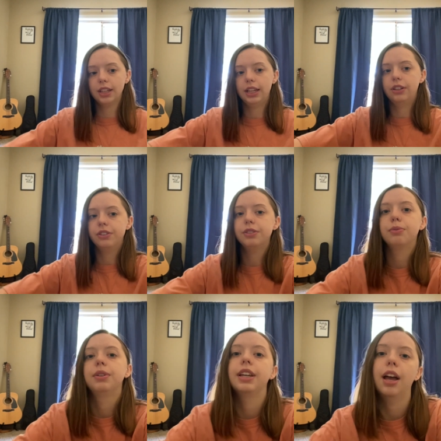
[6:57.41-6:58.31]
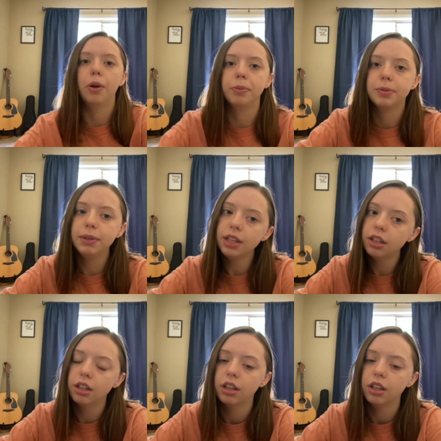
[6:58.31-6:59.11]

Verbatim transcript: it also really helped me